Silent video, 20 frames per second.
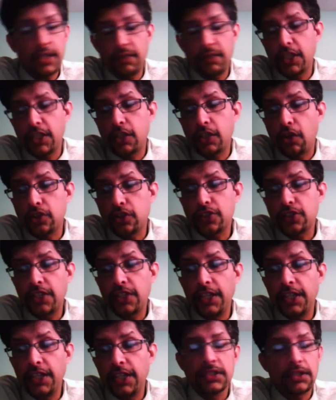very
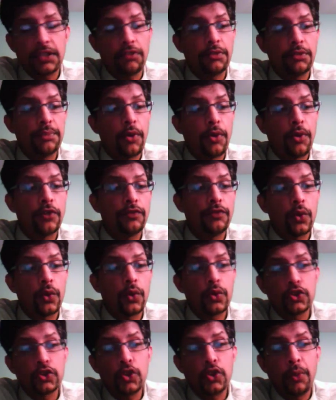costly. 7.4
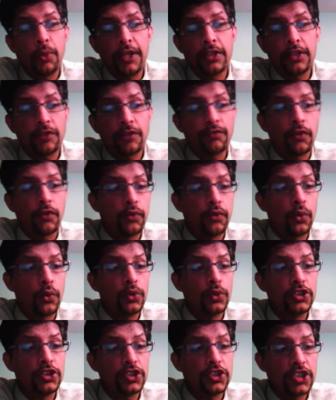overs, no maiden, none for
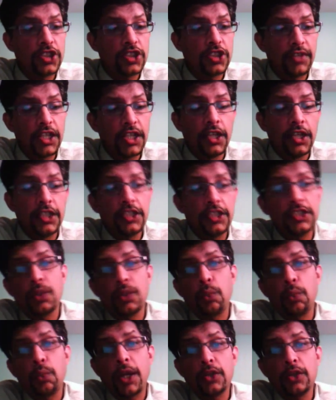47. He's
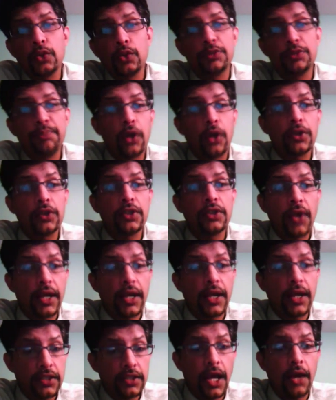the one who is bowling
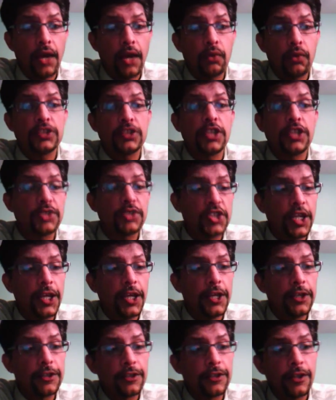right now as I'm
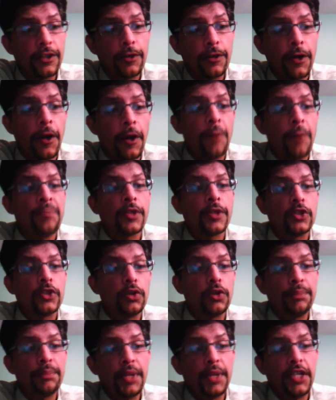seeing it here.
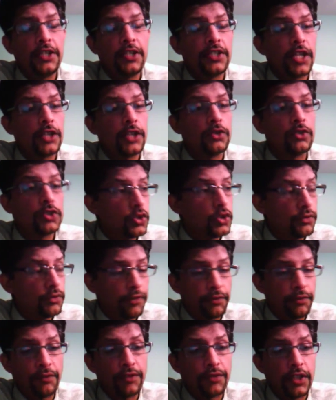Stuart Binney, 10 overs, 2
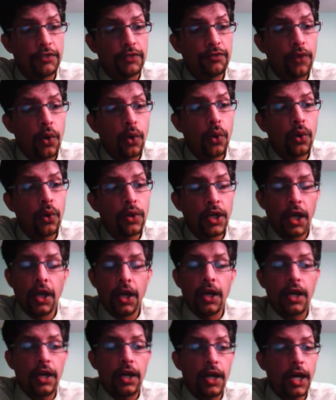for 54.
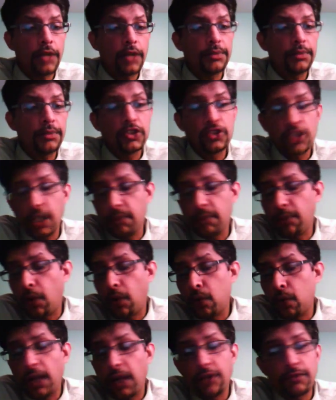Harbhajan Singh
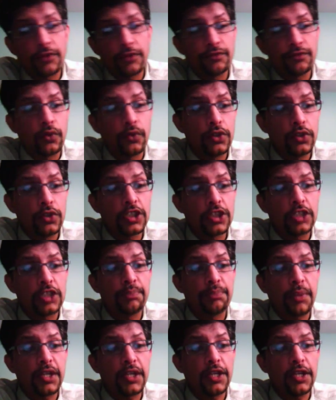bowled well,
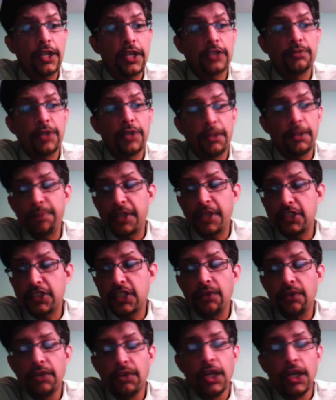146. Patel has been
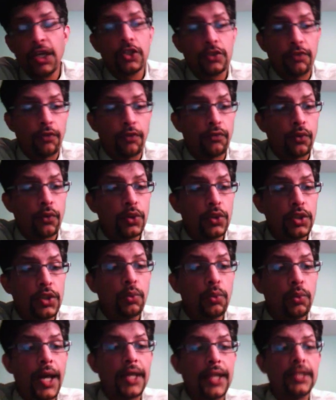impressive, 2 for
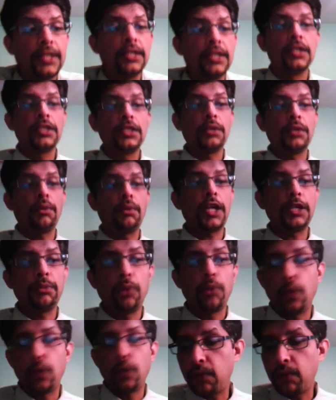41.
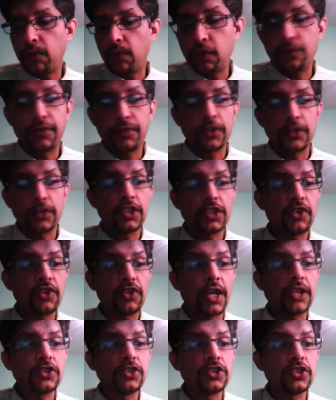Tiwari bowled 1 over for
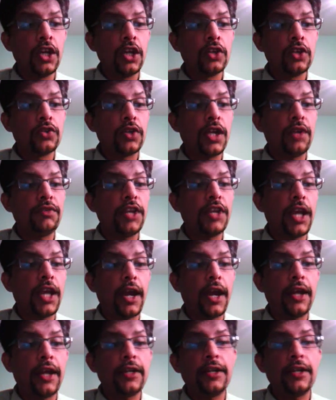6 runs. Today we
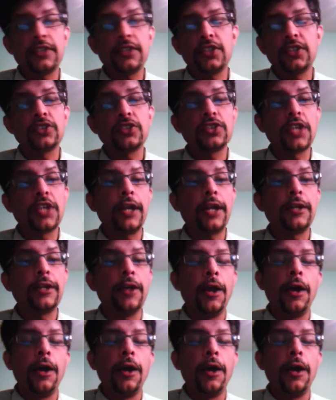had, as I said,